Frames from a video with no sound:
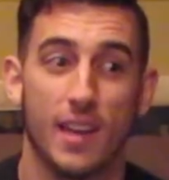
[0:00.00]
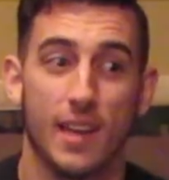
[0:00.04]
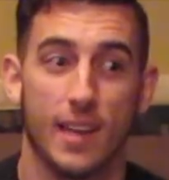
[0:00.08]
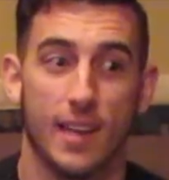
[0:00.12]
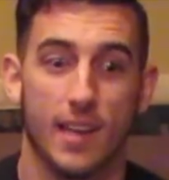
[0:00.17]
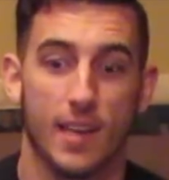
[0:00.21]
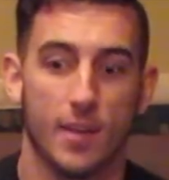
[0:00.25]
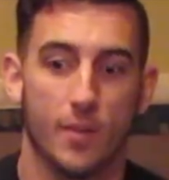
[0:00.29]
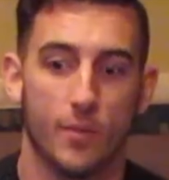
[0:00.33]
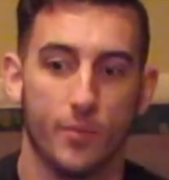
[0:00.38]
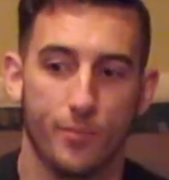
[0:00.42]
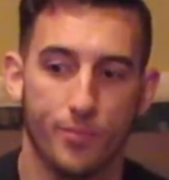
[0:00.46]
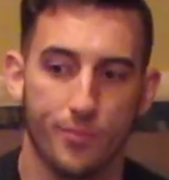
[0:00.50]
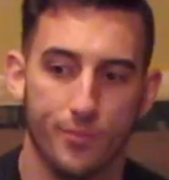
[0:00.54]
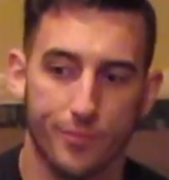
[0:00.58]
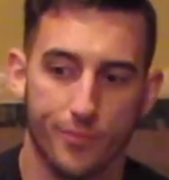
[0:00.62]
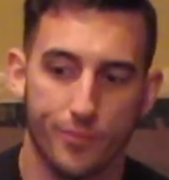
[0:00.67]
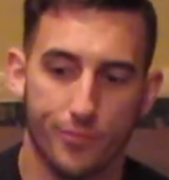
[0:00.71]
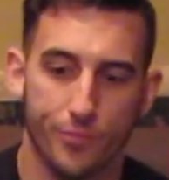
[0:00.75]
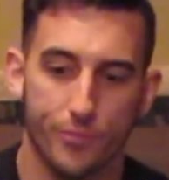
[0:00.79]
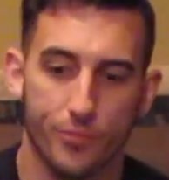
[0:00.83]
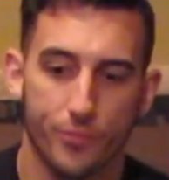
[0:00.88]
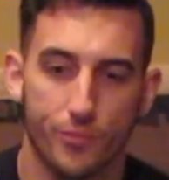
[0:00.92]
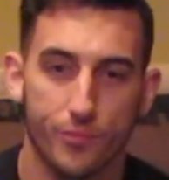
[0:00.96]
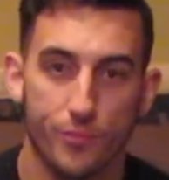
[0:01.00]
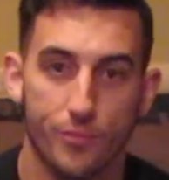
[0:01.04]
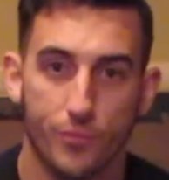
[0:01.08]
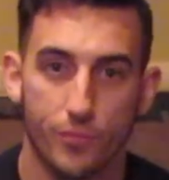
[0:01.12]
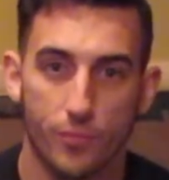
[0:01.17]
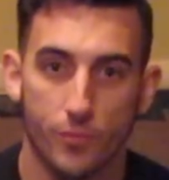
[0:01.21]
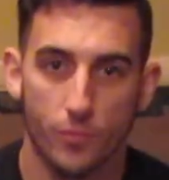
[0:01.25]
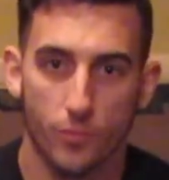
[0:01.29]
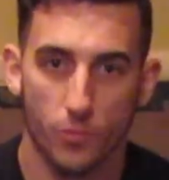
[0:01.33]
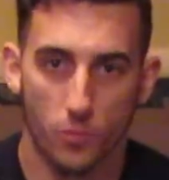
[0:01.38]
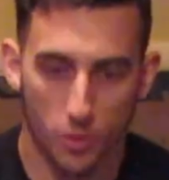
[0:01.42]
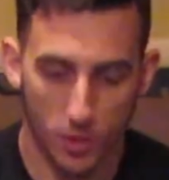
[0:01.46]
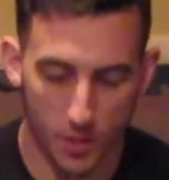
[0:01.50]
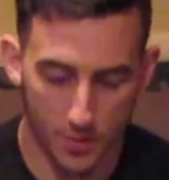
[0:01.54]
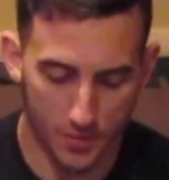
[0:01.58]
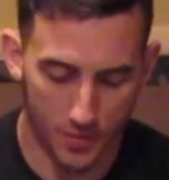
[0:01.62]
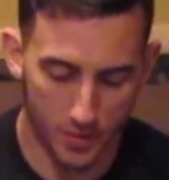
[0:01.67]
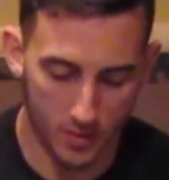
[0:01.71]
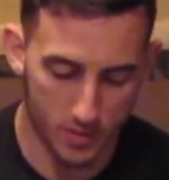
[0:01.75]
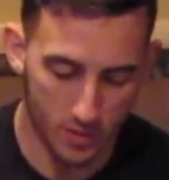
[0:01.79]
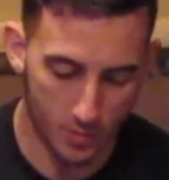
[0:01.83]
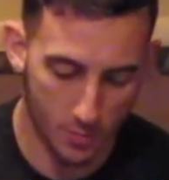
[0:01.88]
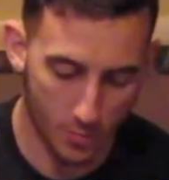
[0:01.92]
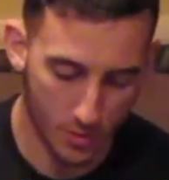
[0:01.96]
and
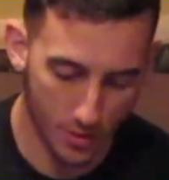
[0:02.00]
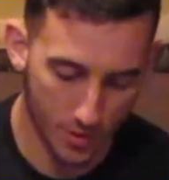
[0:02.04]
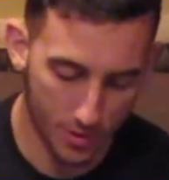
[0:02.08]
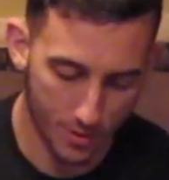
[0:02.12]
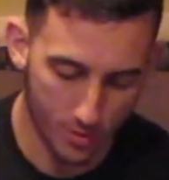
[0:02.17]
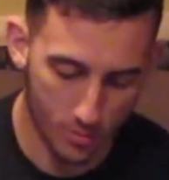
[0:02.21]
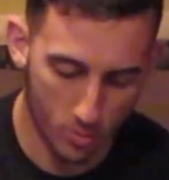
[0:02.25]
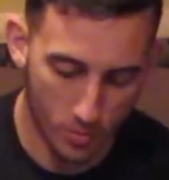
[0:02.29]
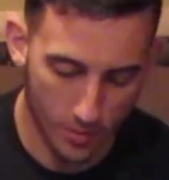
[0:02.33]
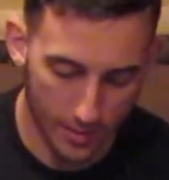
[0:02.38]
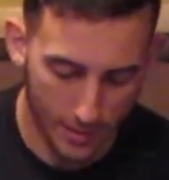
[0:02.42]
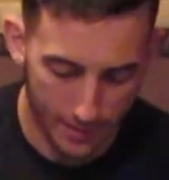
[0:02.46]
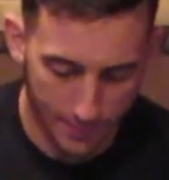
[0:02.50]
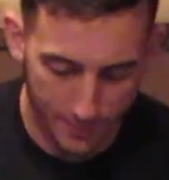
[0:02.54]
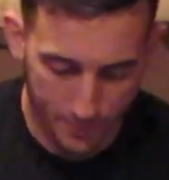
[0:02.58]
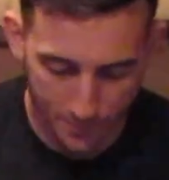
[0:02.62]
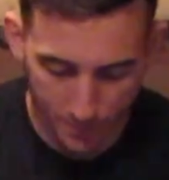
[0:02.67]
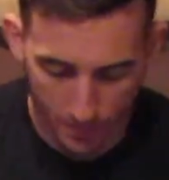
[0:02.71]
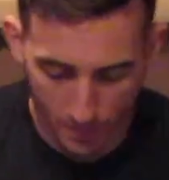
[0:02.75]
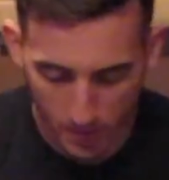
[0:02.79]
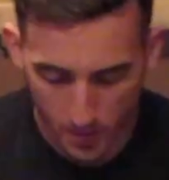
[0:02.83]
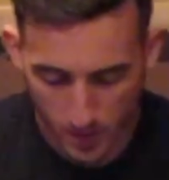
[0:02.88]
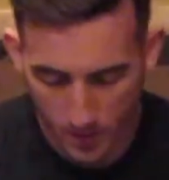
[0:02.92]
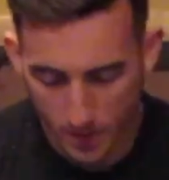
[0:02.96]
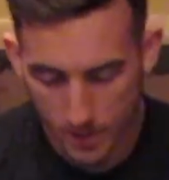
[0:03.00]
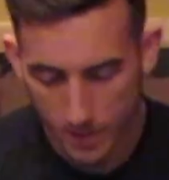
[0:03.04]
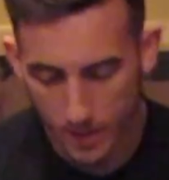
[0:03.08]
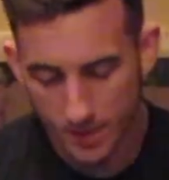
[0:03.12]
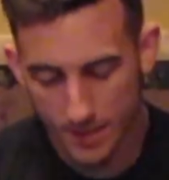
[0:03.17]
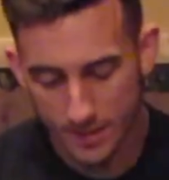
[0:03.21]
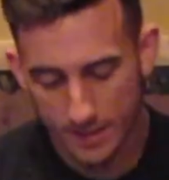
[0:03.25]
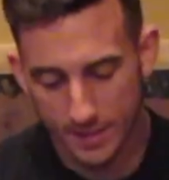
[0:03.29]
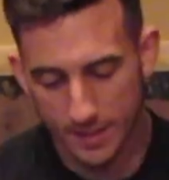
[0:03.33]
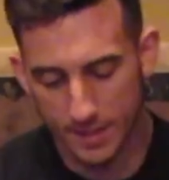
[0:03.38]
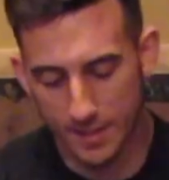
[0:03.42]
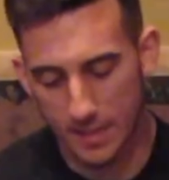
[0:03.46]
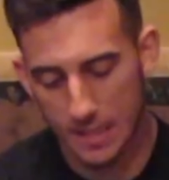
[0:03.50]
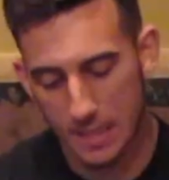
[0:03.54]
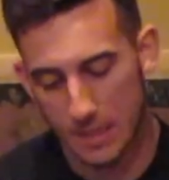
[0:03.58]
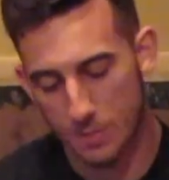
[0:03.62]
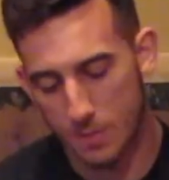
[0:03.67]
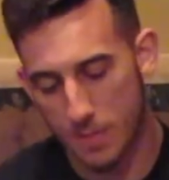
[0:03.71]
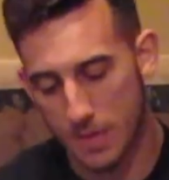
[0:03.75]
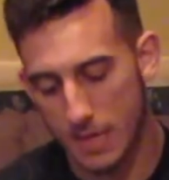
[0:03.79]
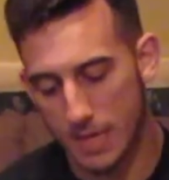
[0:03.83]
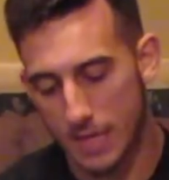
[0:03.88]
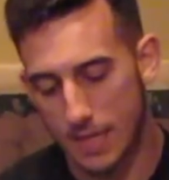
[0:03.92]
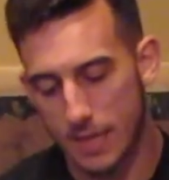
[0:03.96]
lifting some pretty good weight, is
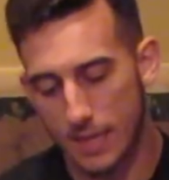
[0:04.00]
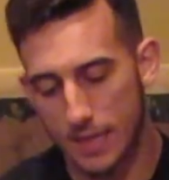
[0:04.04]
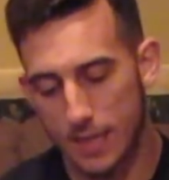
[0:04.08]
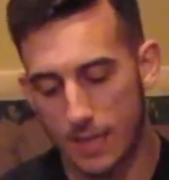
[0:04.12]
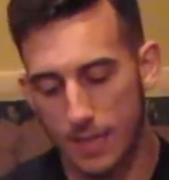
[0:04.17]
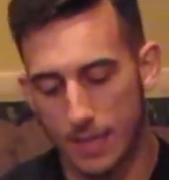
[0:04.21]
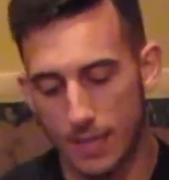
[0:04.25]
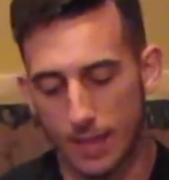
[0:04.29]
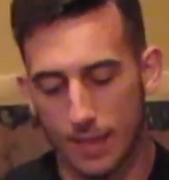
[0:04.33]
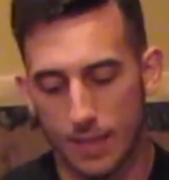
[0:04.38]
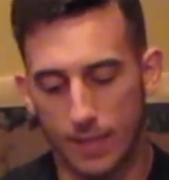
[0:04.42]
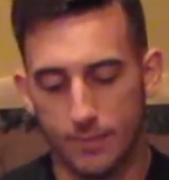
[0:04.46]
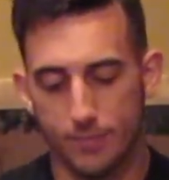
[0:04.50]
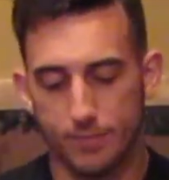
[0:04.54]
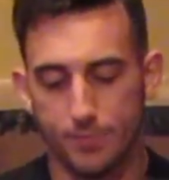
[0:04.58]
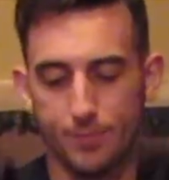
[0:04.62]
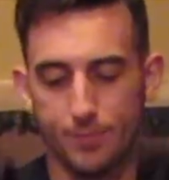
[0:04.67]
my